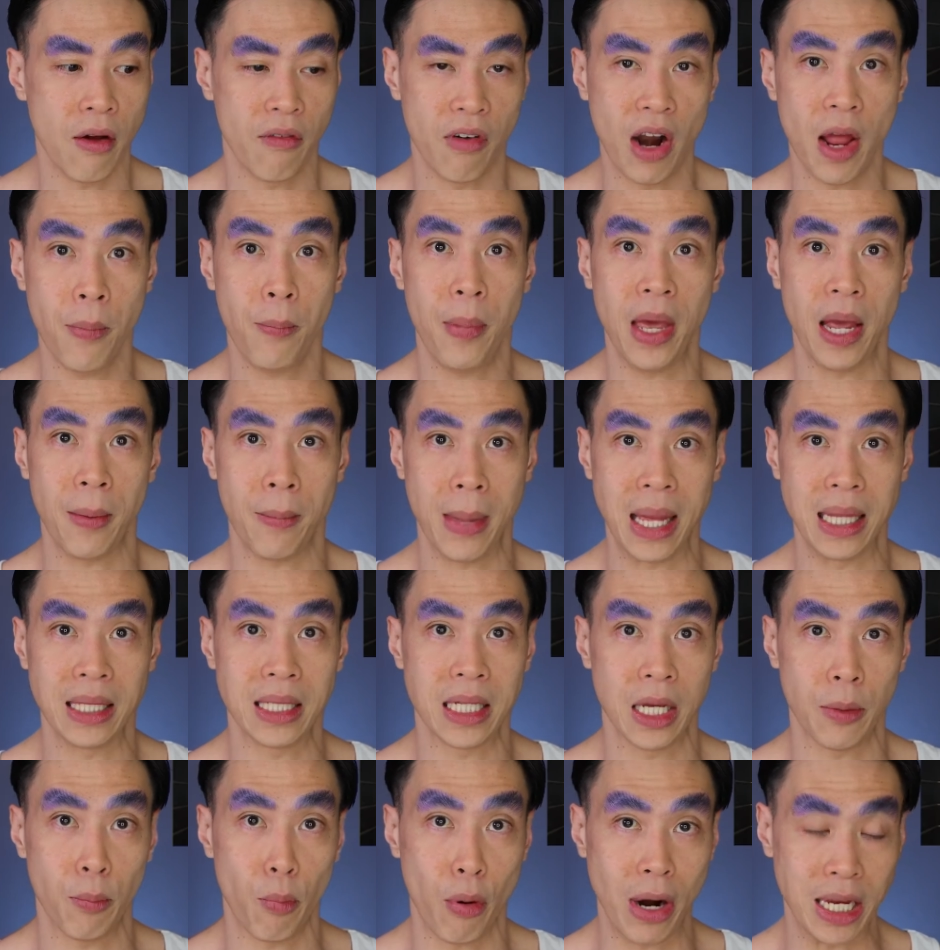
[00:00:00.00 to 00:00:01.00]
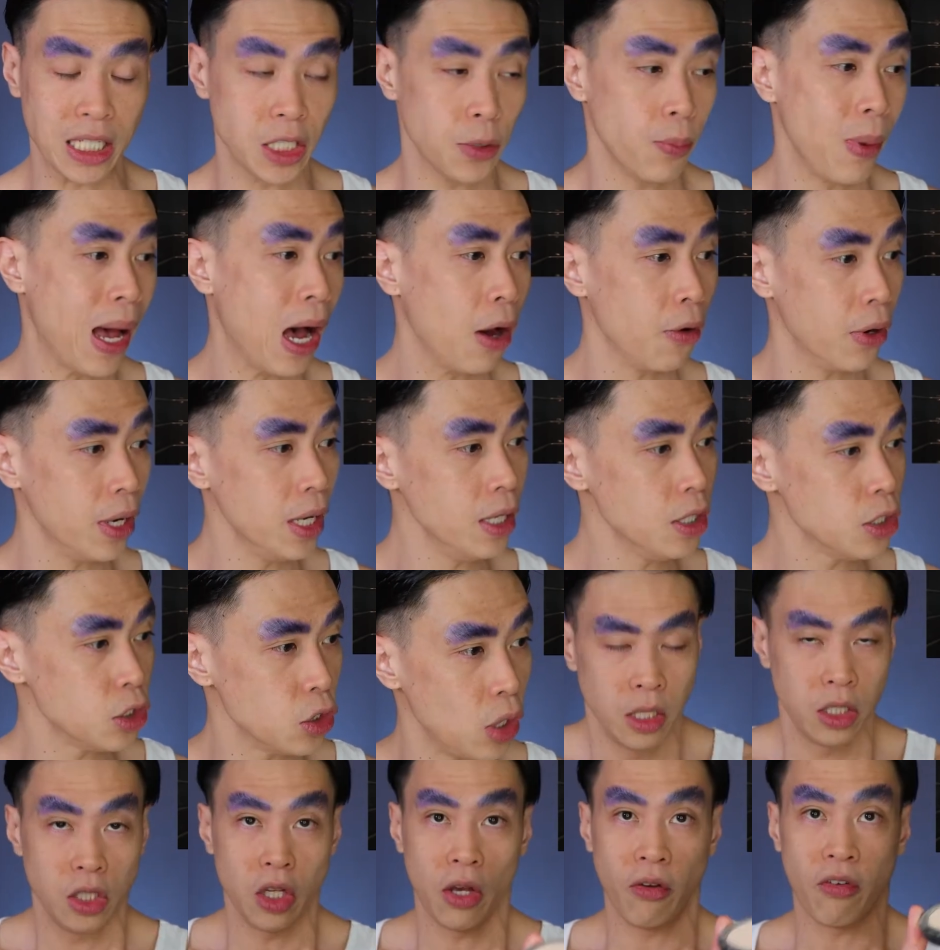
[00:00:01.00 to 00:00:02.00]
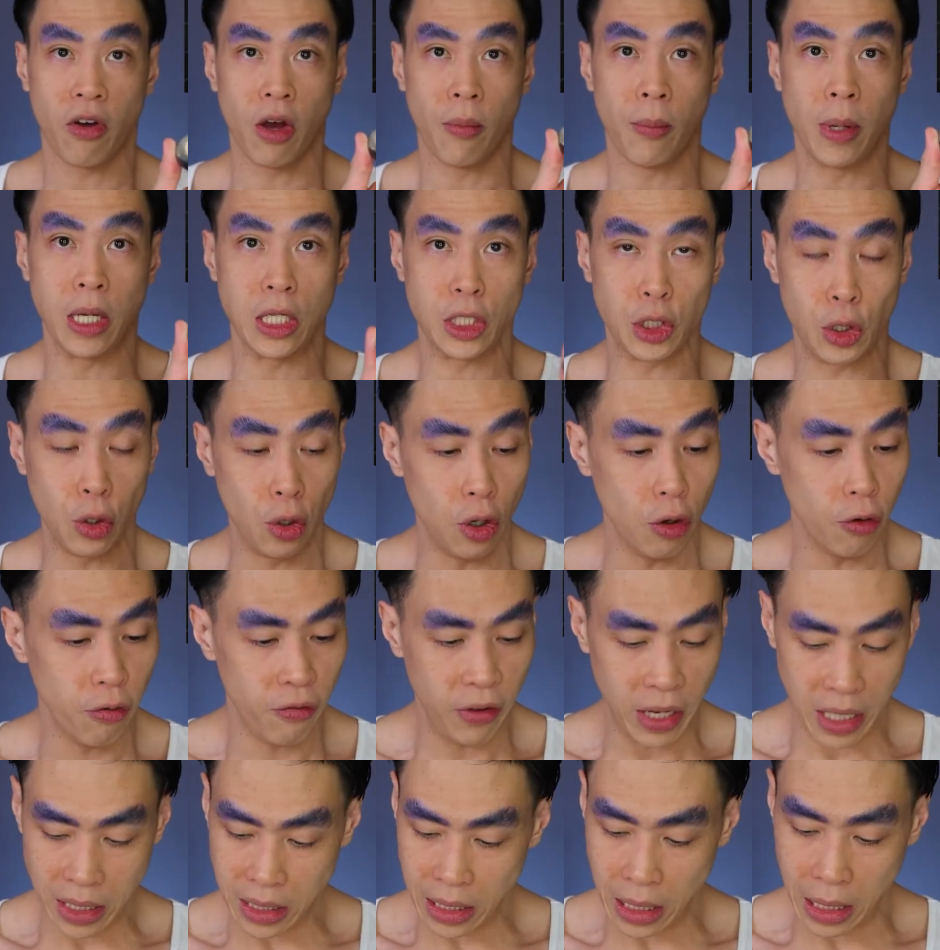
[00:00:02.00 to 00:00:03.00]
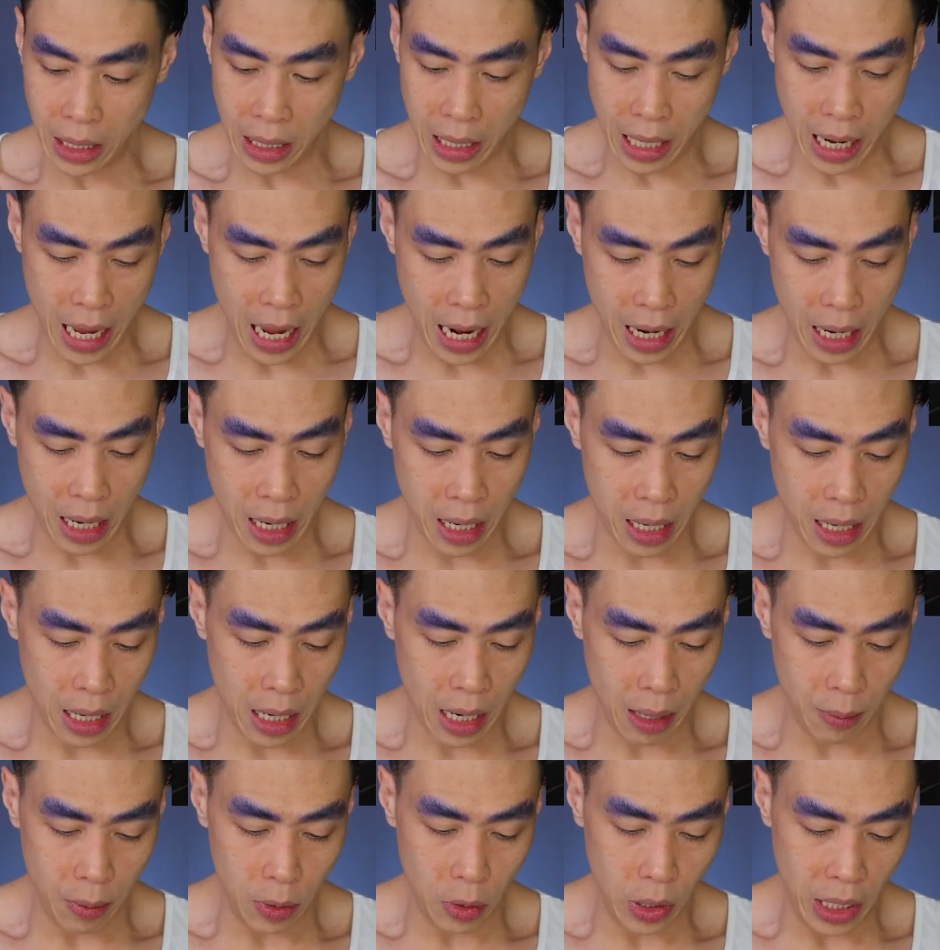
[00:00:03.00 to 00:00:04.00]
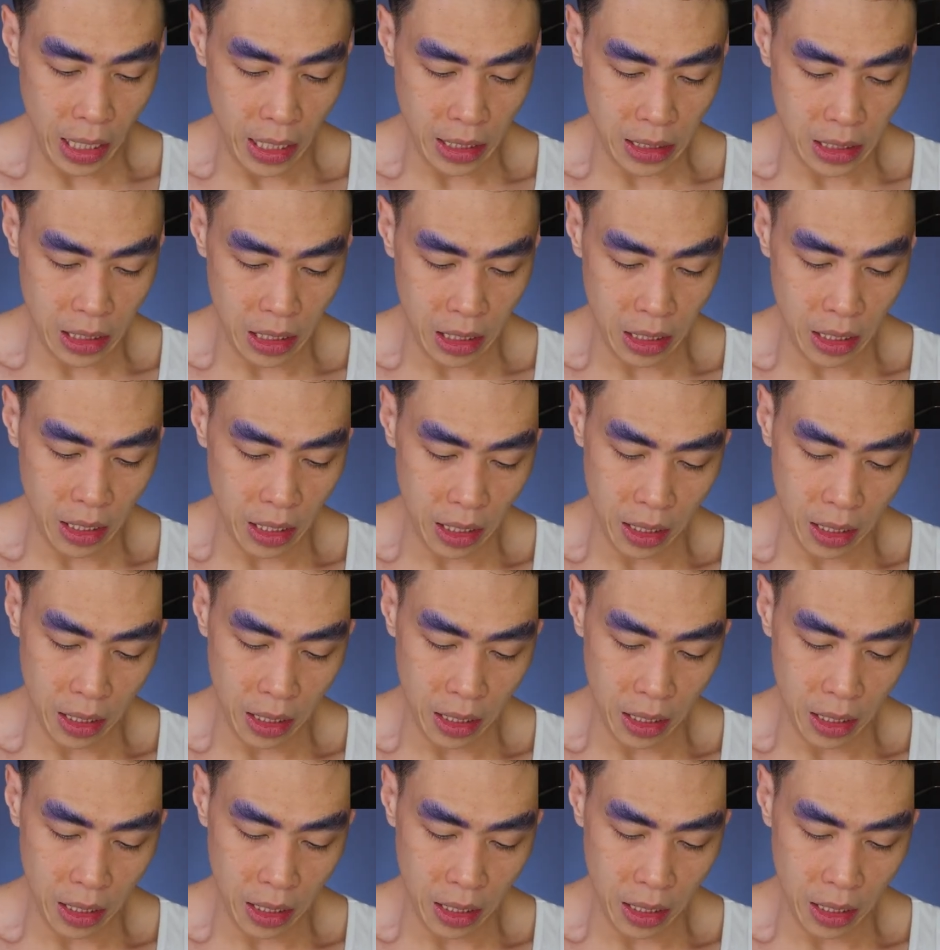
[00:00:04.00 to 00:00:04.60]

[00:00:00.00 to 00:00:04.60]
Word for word: very pigmented pressed powder. So I've got my Studio Fix in NW18